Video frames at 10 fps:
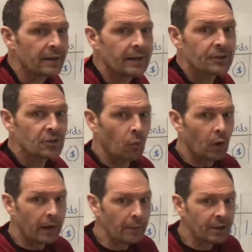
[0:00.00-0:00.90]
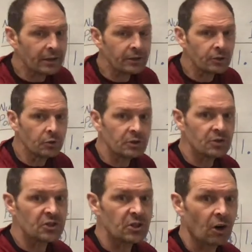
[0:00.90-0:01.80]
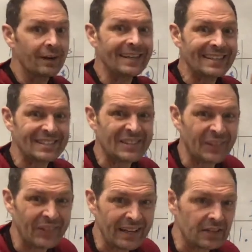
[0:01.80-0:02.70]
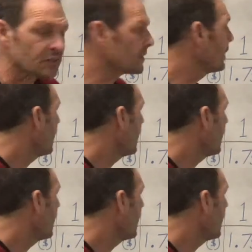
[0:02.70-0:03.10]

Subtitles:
So what I'm going to do to start is this.